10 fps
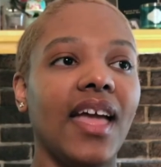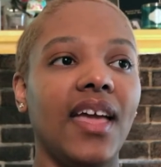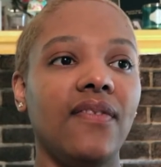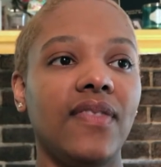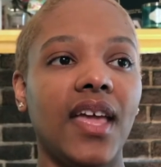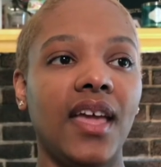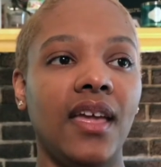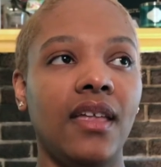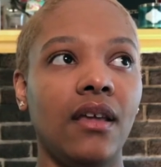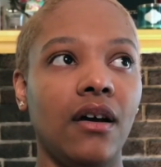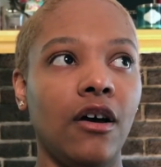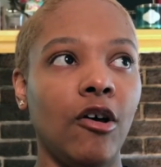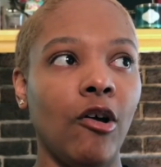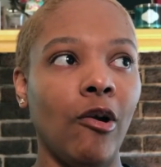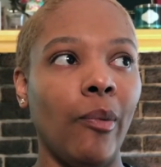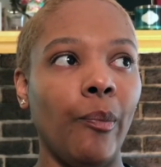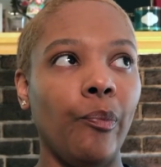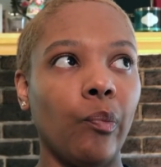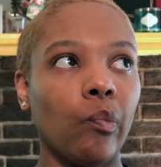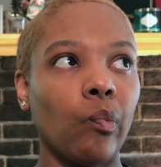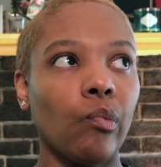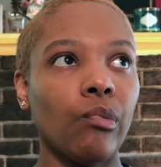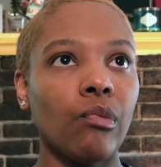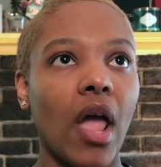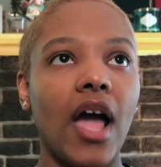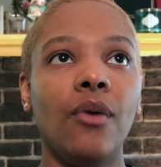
And then um, I